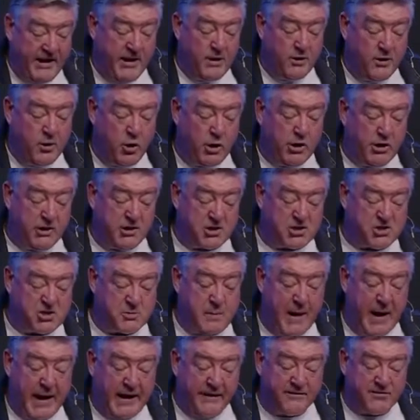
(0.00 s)
do you look at the
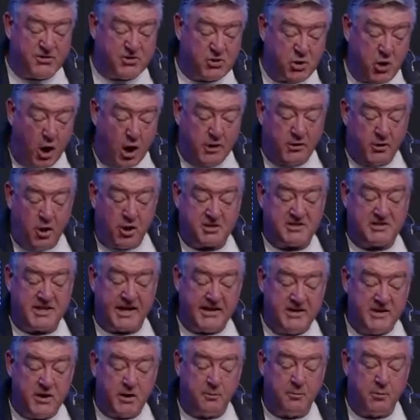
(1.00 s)
speck of sawdust
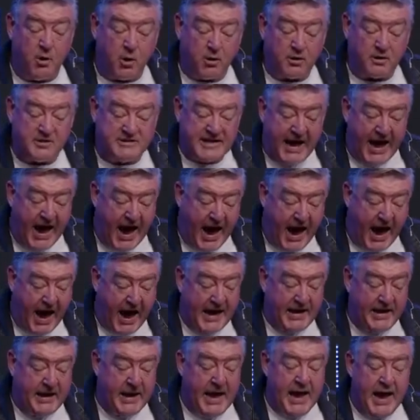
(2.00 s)
in your brother's
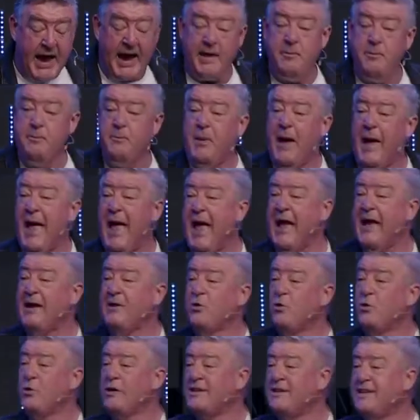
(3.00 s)
eye and
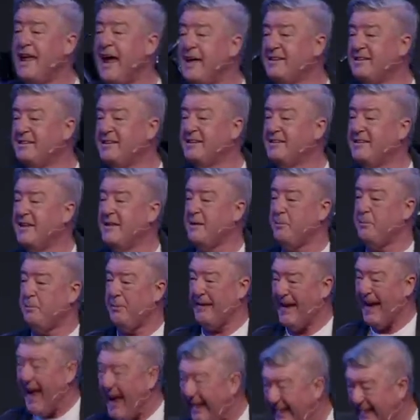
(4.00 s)
pay no attention to the
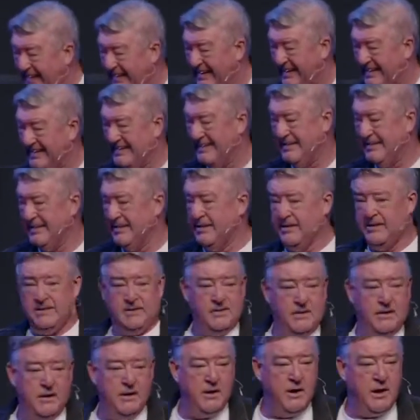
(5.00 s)
plank
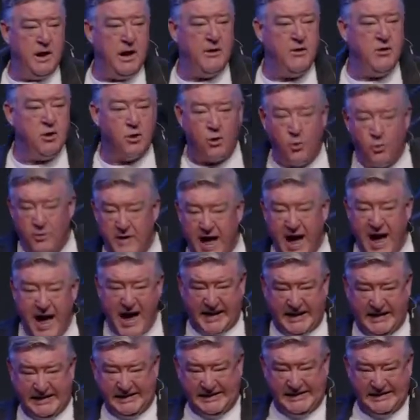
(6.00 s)
in your own
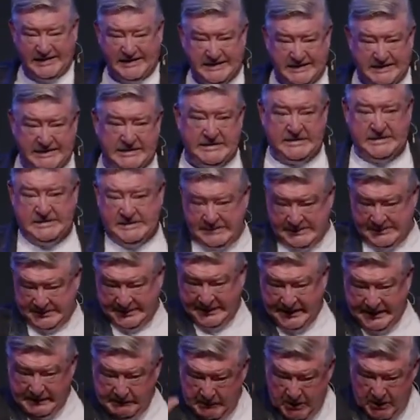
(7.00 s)
eye?
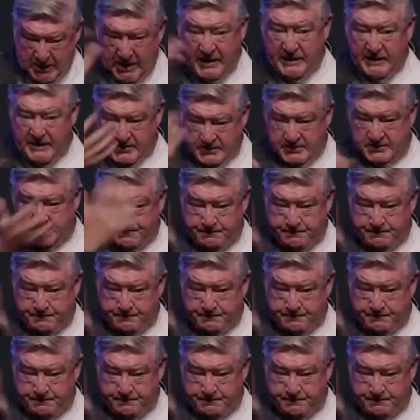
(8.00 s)
Come on.